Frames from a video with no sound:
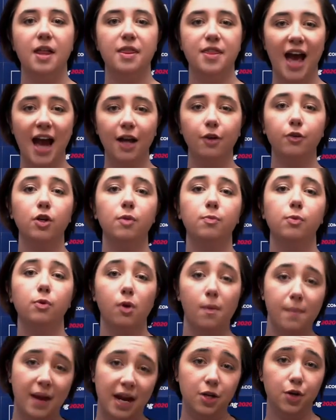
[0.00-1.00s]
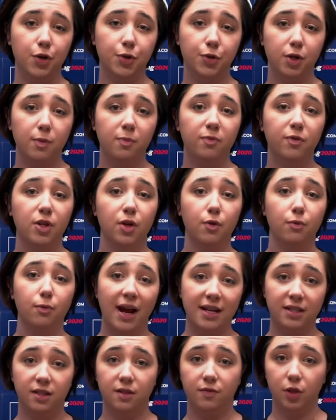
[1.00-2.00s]
That group will remain your group for the
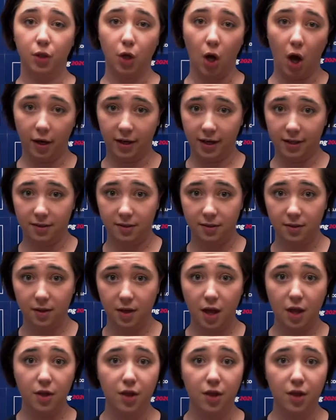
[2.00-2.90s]
rest of the caucus.